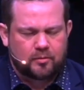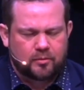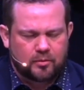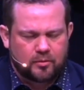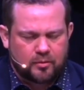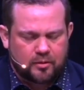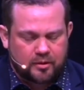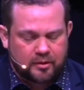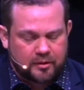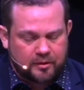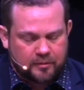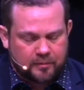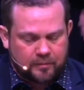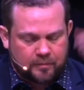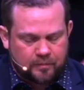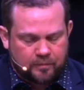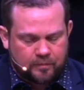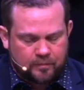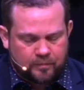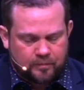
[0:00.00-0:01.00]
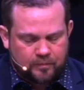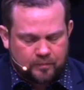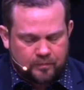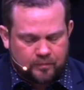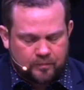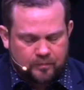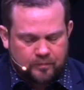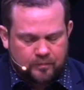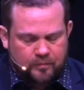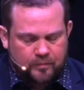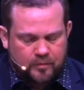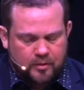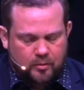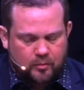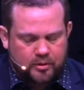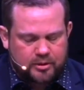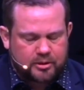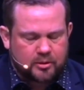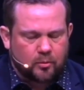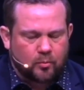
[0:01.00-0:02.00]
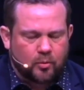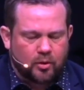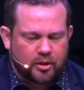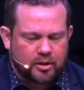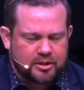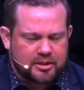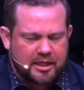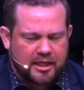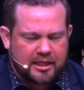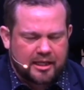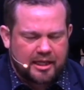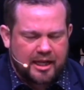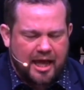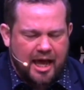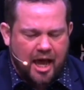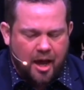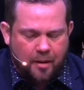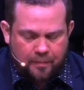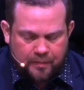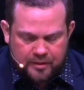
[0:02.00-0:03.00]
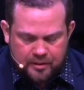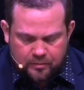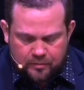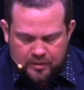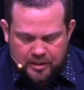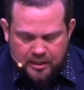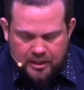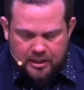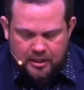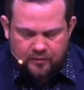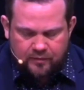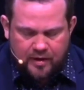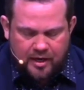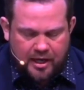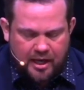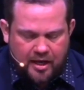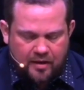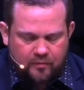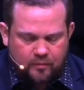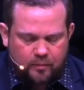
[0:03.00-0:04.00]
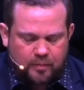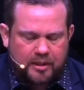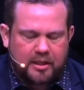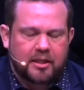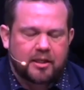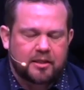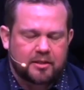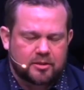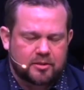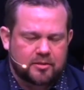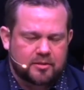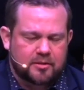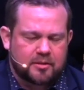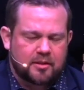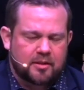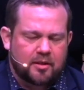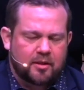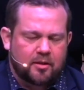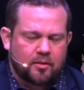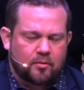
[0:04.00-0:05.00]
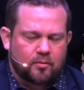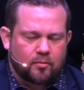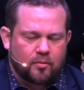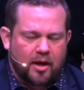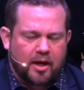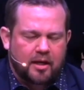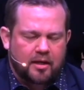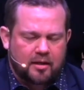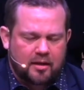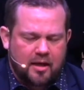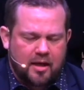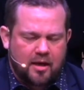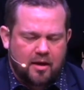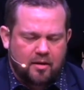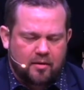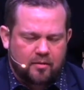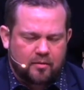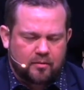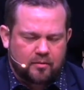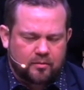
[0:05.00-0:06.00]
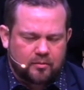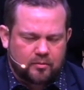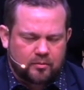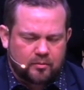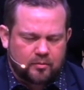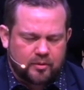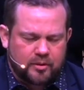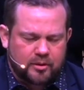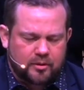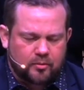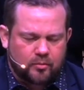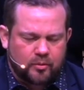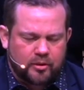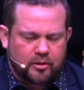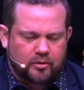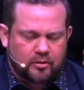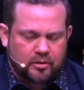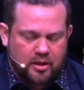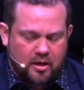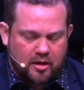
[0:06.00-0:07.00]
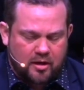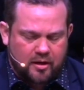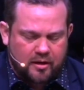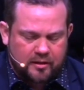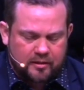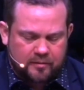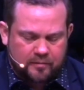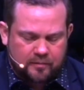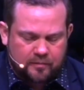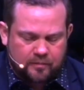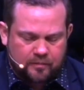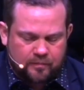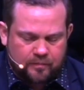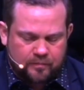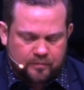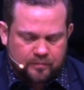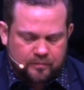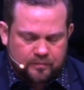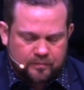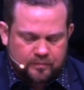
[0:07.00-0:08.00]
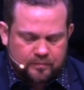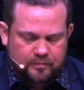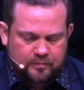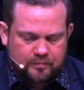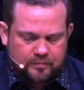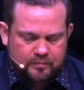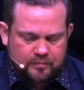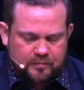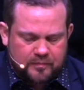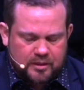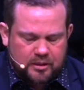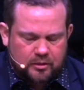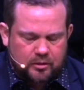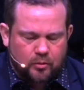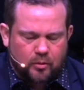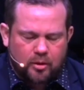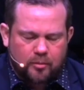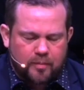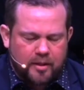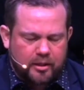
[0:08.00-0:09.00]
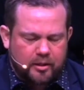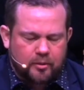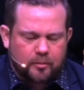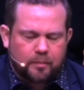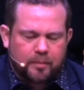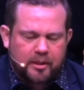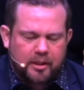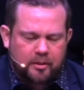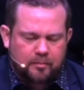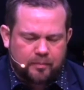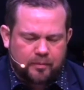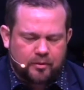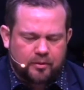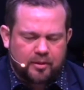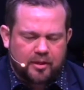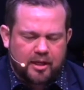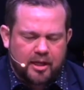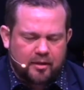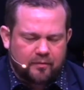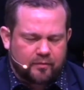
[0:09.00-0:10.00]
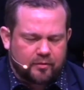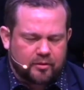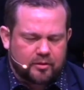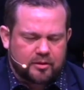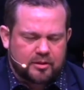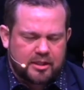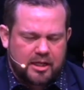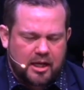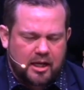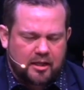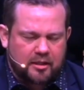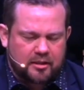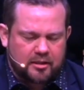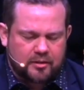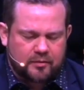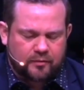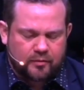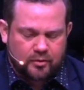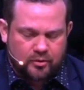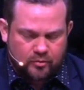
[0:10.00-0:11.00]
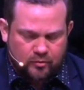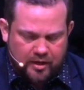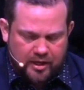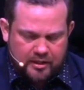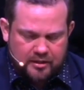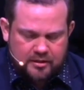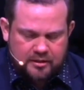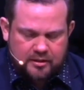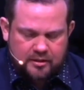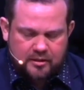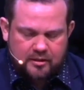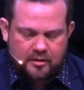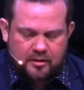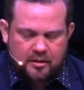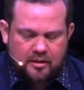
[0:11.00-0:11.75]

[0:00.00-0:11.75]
Lord? What's the worst that can happen to me if I have peace right now with the real God? Lord, may your people never take this for granted,